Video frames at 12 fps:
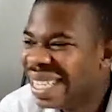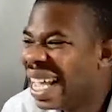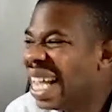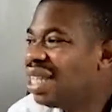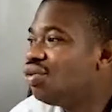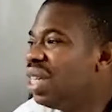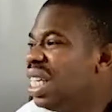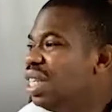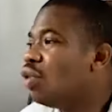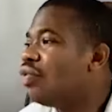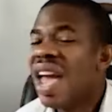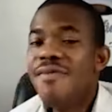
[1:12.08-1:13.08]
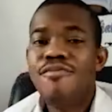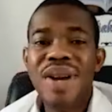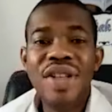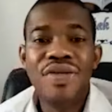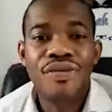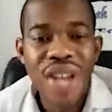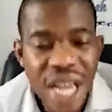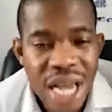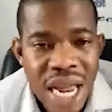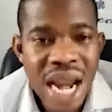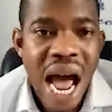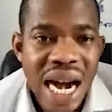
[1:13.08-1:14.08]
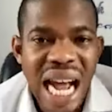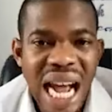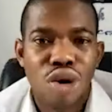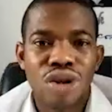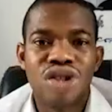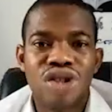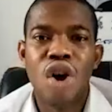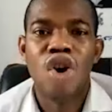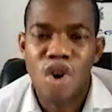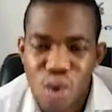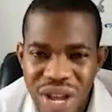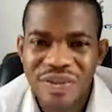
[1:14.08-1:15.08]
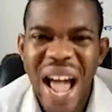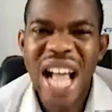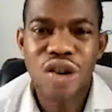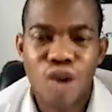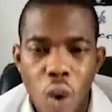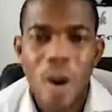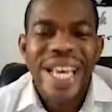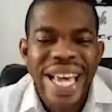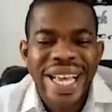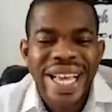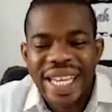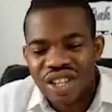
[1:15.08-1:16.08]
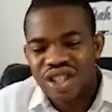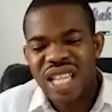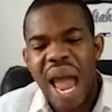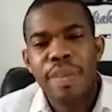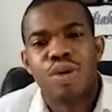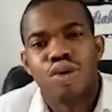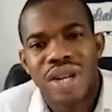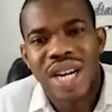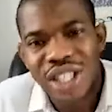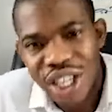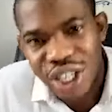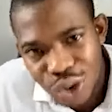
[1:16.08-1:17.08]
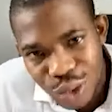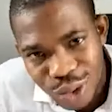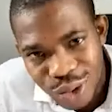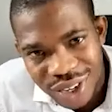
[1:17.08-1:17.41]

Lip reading: Get rid of everything that does not glorify God. It is time to restitute.